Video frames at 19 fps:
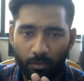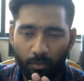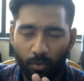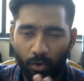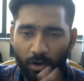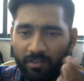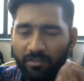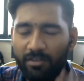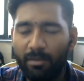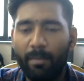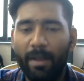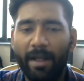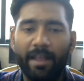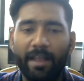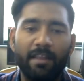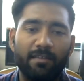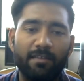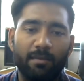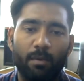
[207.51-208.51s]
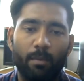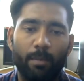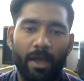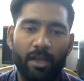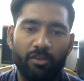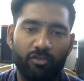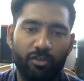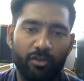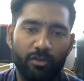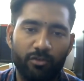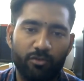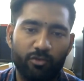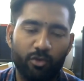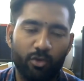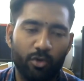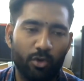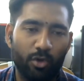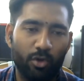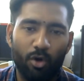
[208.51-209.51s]
What is the mechanism of action?
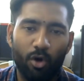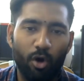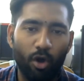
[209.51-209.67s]
So